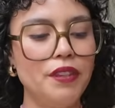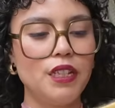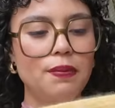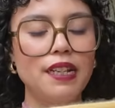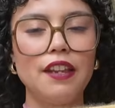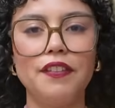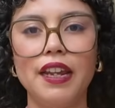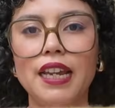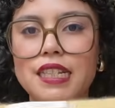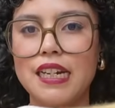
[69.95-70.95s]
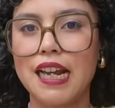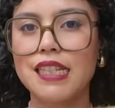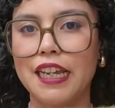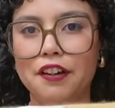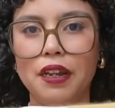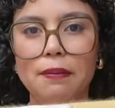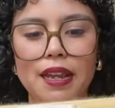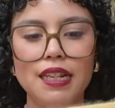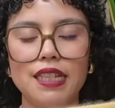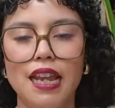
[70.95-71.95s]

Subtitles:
just because I feel like it's a nice layering piece.